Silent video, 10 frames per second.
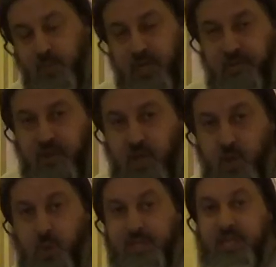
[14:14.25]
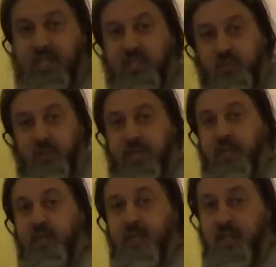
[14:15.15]
point of view, which history
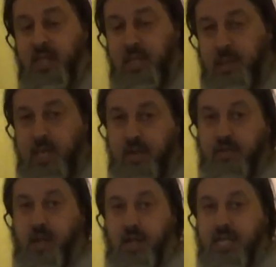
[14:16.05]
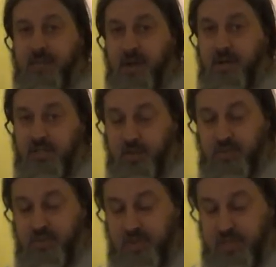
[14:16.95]
that they're talking about in
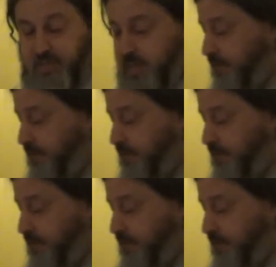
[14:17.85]
terms of this uh,